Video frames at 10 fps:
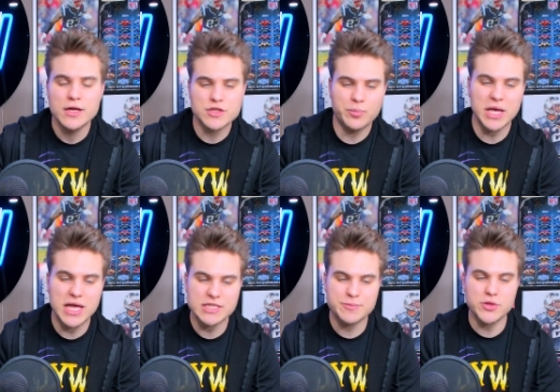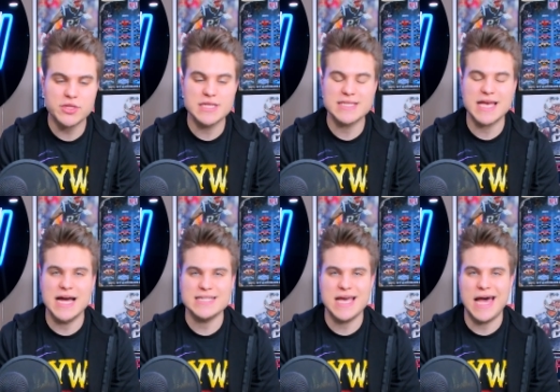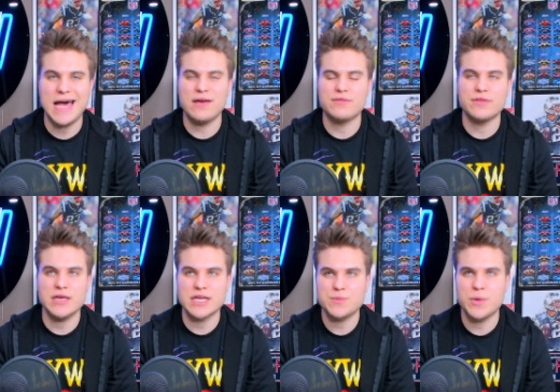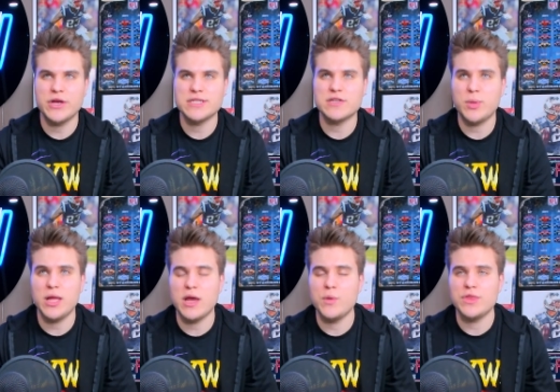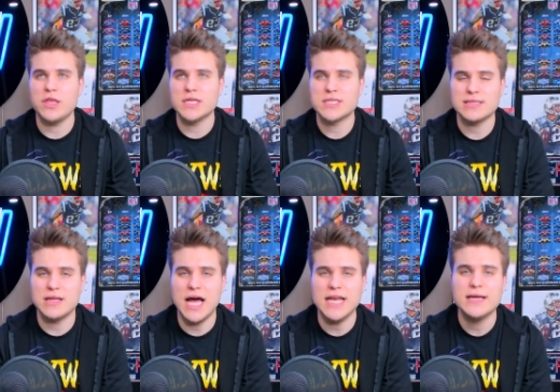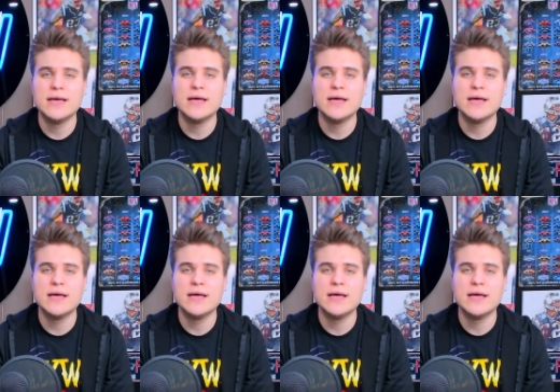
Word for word: So because both of these guys have the experience of playing within the slot,